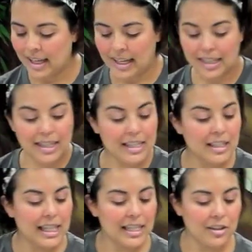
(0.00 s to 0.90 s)
And then you
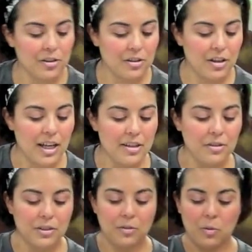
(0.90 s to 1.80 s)
get your other
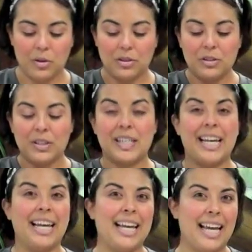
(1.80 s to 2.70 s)
two corners
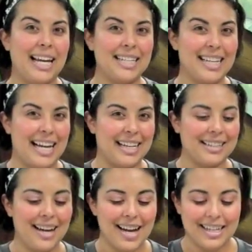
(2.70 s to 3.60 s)
and tie a
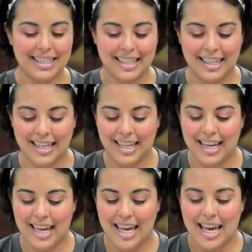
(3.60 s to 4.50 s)
knot.
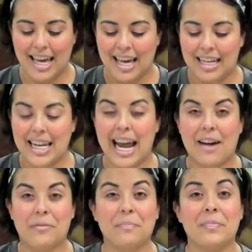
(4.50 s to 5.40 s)
Now,
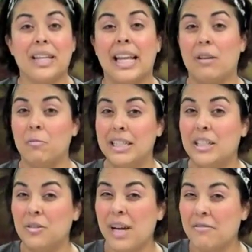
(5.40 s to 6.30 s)
we
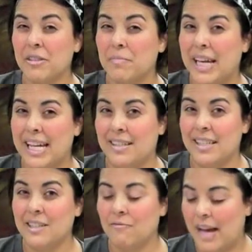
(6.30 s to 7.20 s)
do have some
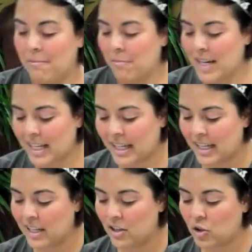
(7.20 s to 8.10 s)
excess fabric,
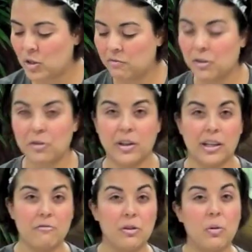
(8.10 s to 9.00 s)
so if, you're,
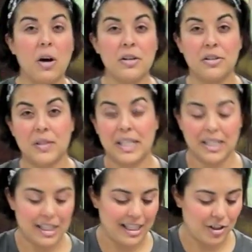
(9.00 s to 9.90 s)
if you are using a
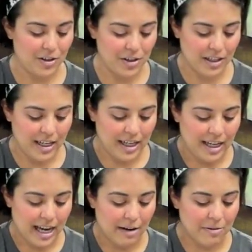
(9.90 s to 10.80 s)
t-shirt,
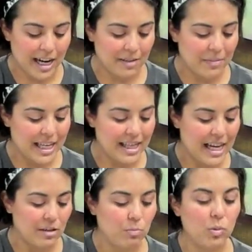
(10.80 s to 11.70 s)
I recommend that
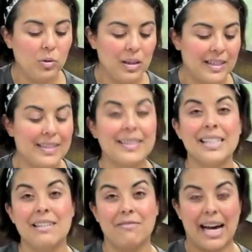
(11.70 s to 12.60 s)
you pull the
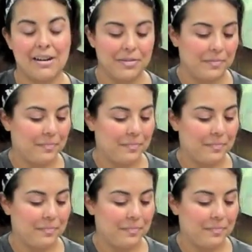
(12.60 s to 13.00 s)
sleeve out.